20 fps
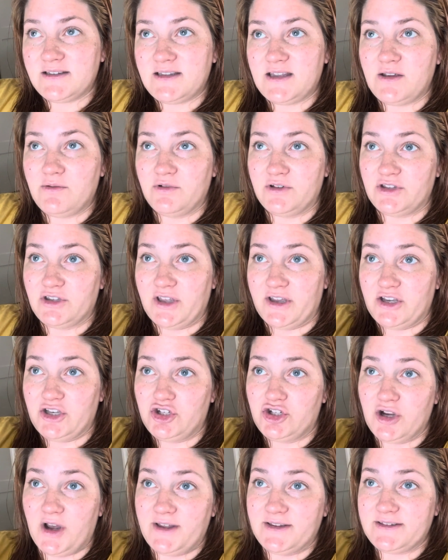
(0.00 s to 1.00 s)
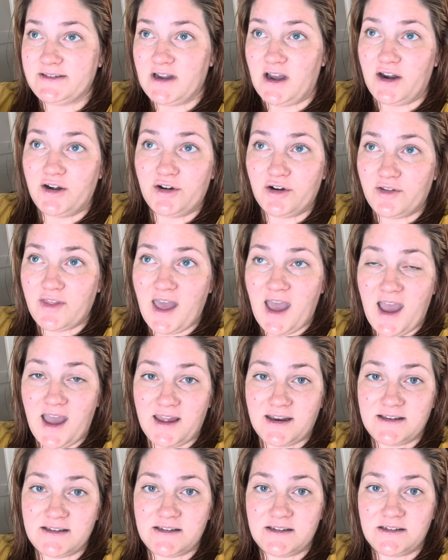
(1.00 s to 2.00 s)
he was like just under
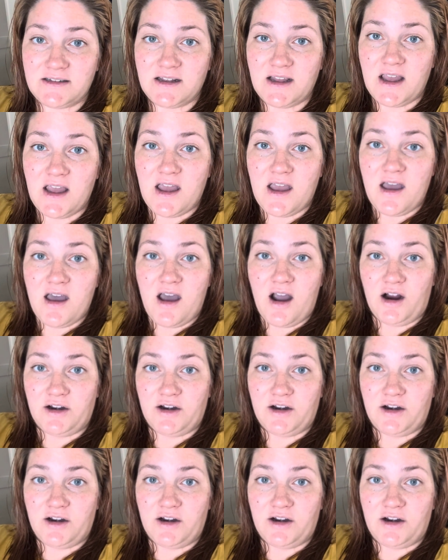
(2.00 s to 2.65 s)
that, our